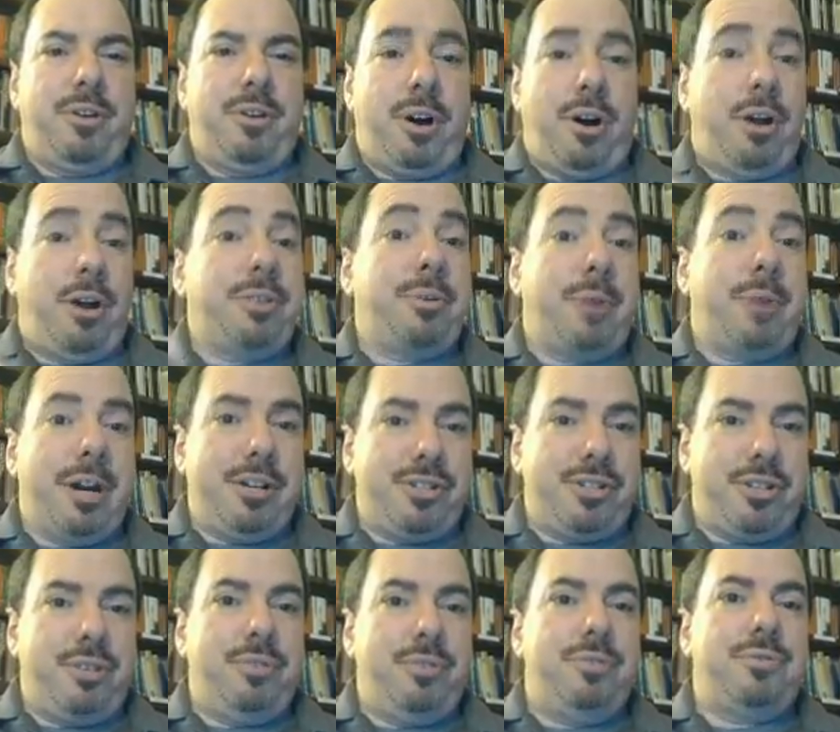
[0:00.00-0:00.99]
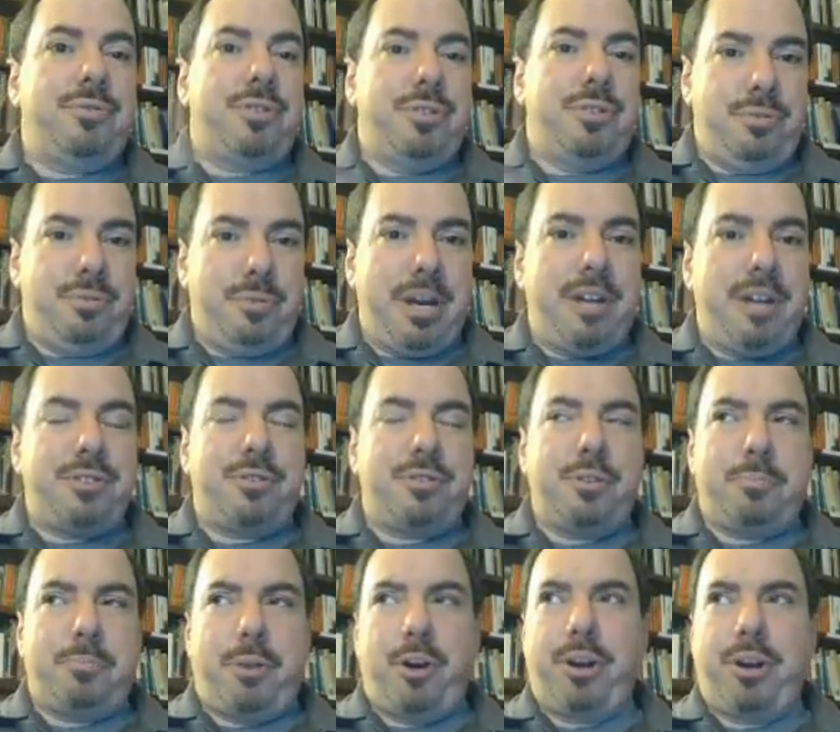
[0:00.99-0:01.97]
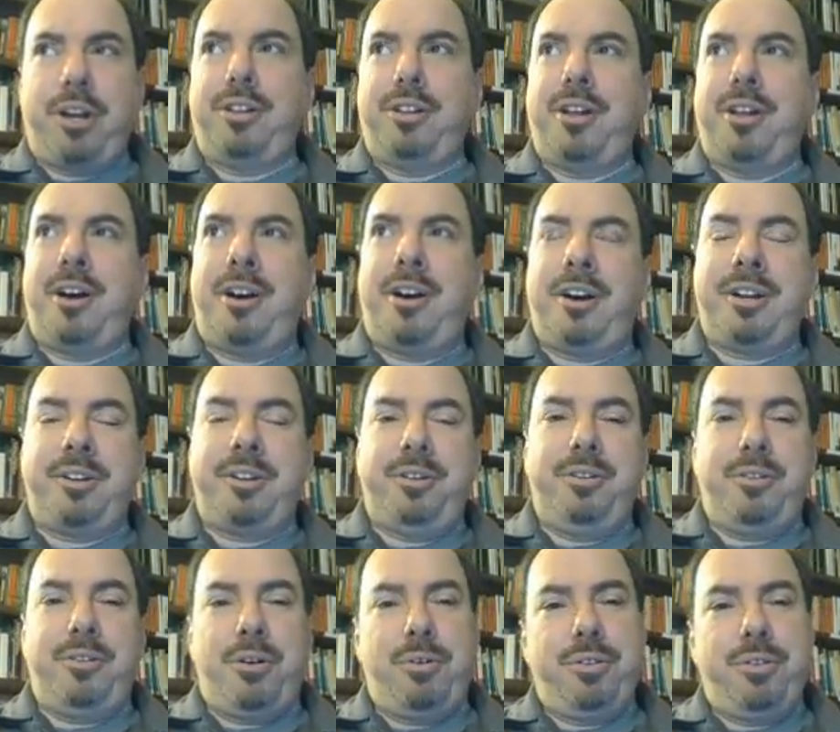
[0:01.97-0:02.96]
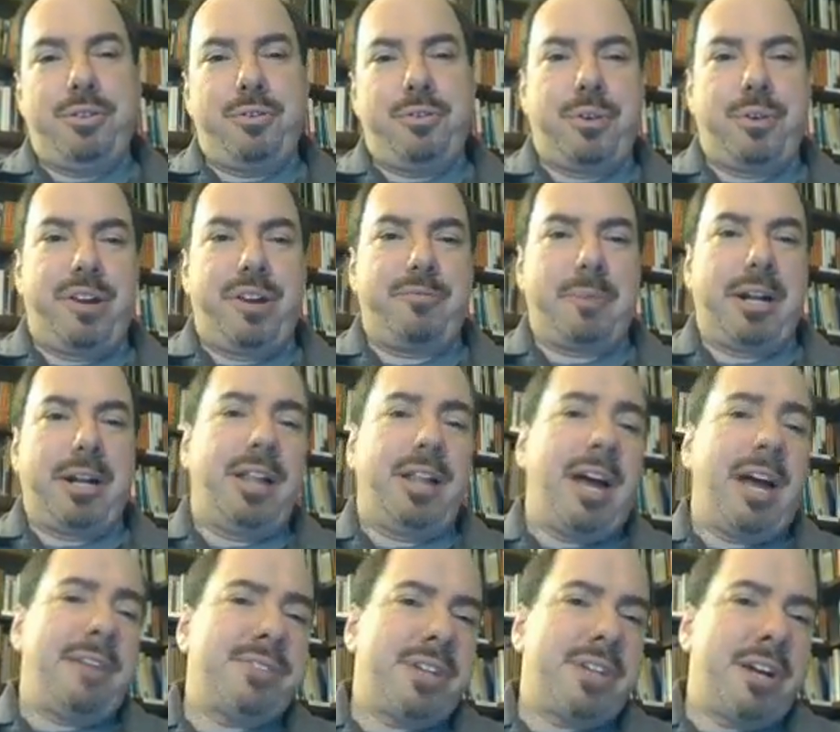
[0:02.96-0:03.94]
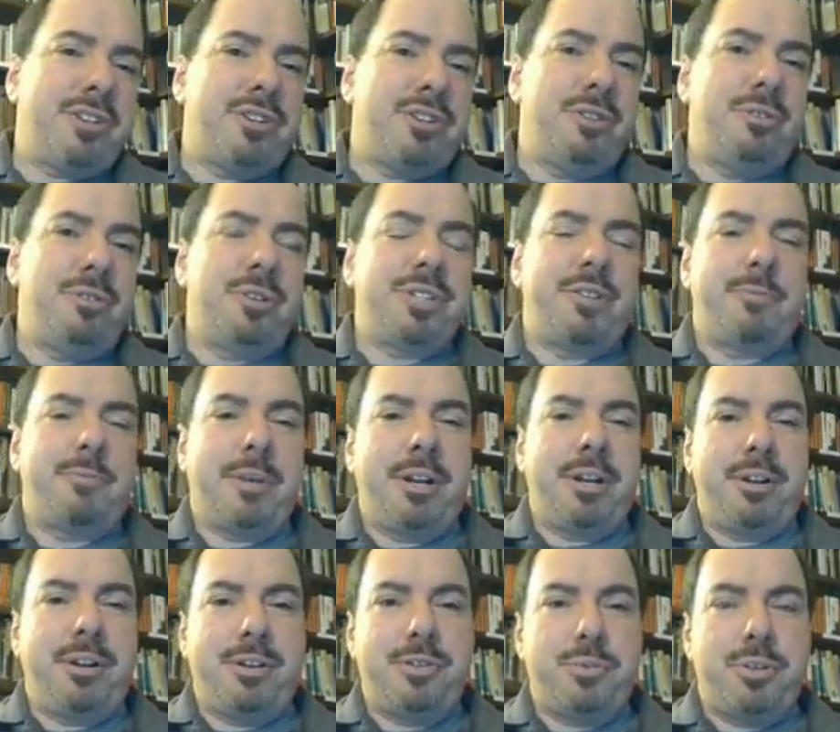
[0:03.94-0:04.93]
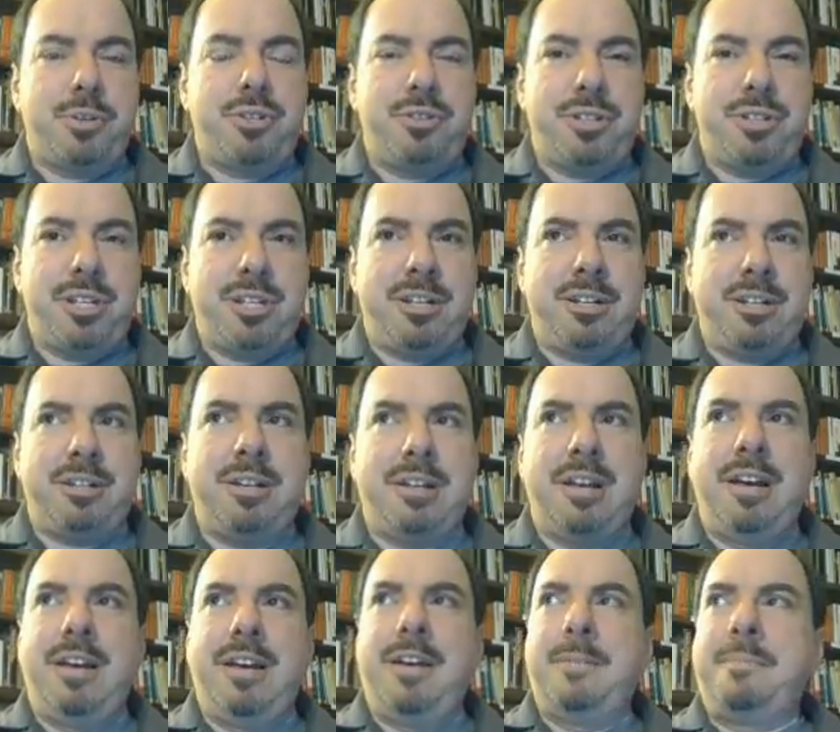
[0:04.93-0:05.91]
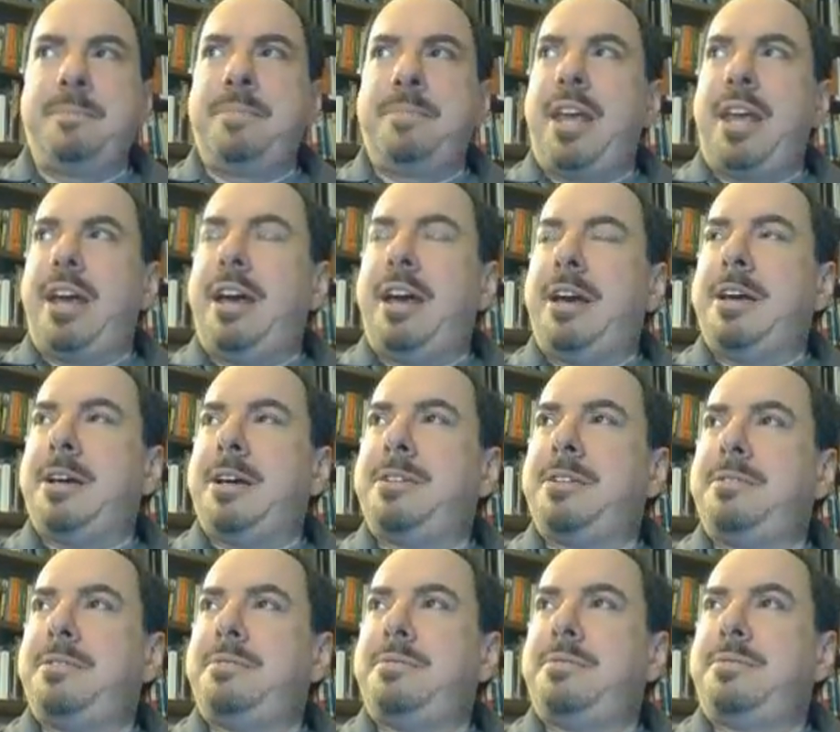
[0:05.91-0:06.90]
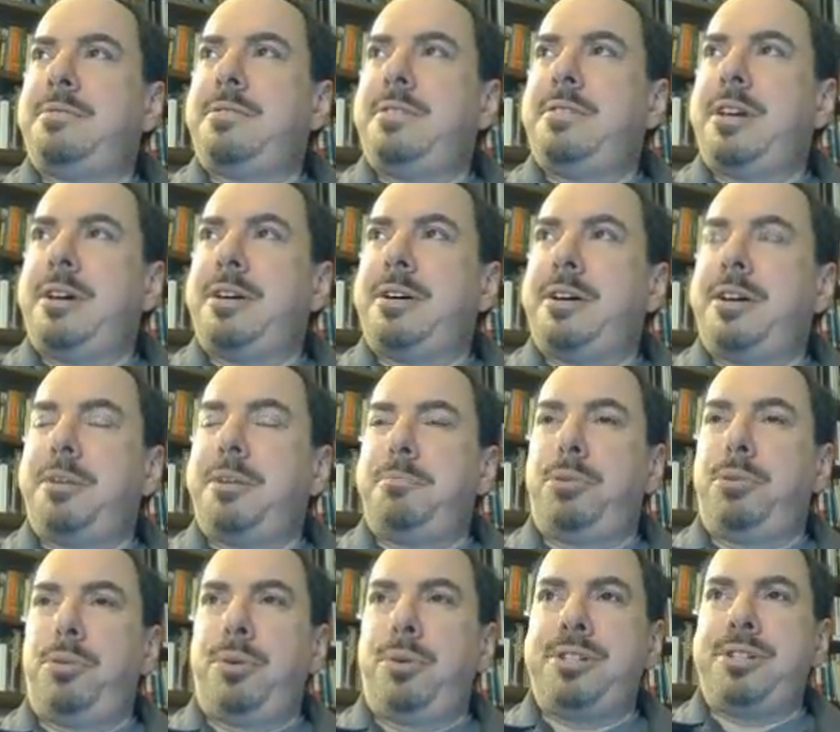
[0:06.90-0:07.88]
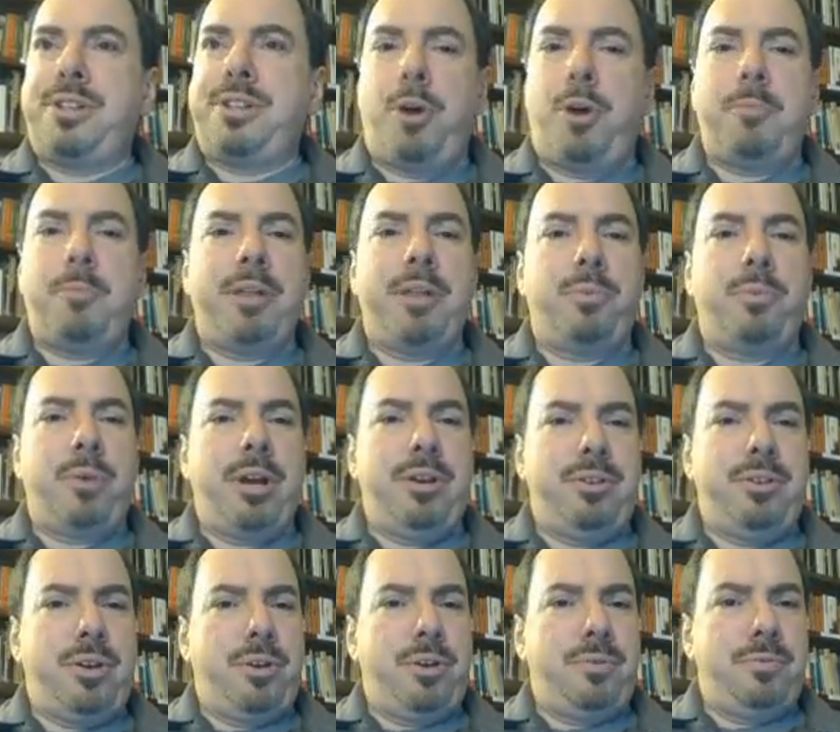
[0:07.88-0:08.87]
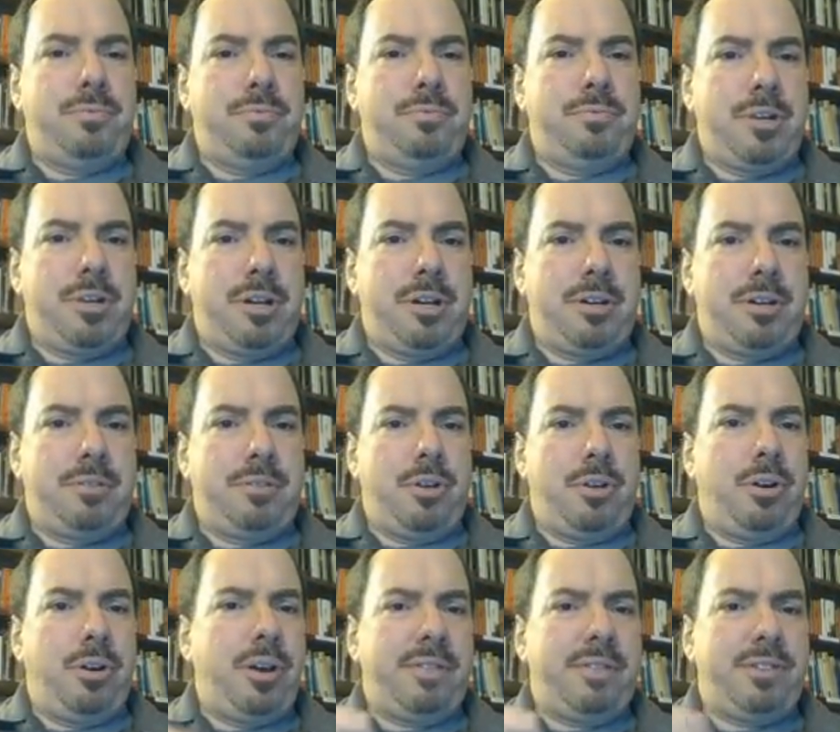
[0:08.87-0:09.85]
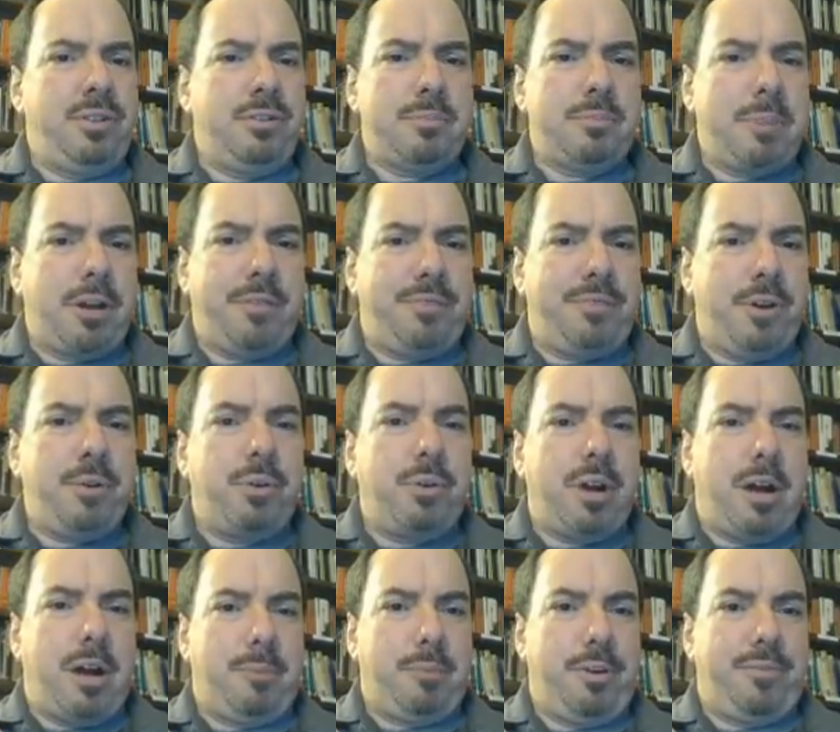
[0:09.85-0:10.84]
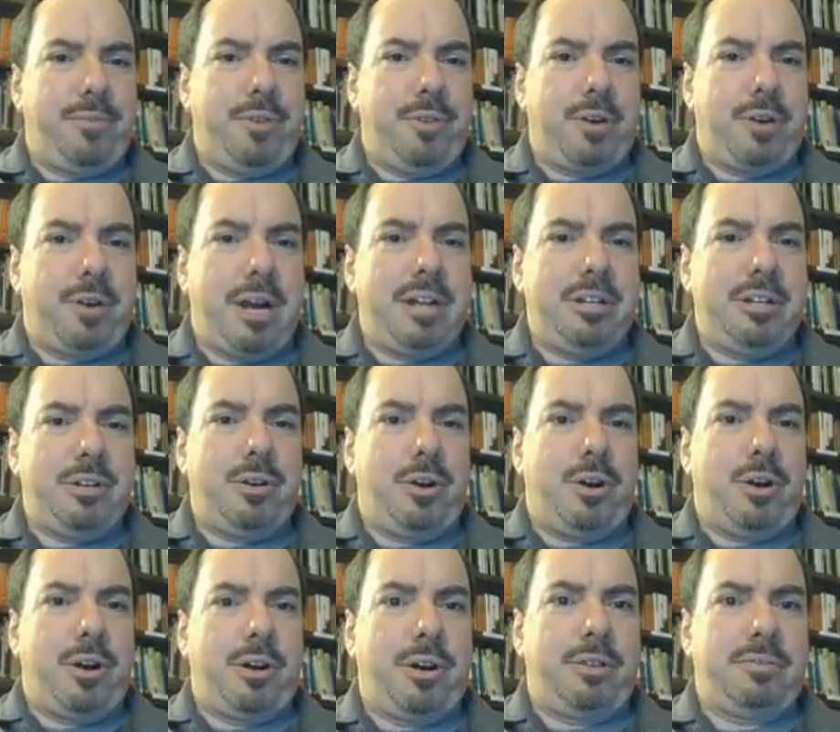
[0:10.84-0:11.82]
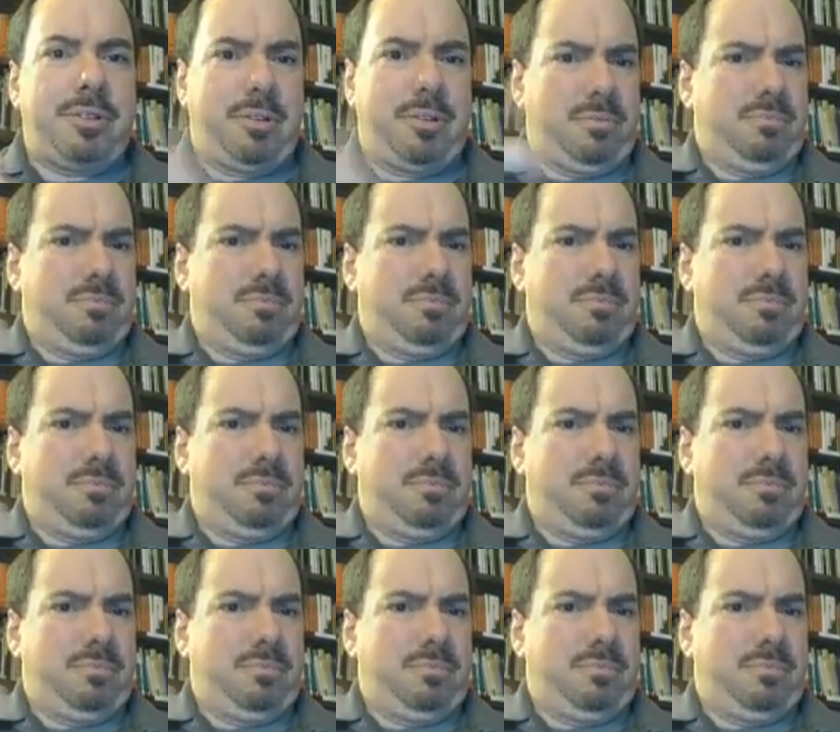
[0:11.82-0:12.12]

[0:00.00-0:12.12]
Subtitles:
authorize you to enter the parking lot, and you go in the door and everybody laughs at you because everybody knows what you did. And an employee said, "Oh, by the way, all you have to do is make a photocopy of your ID card." And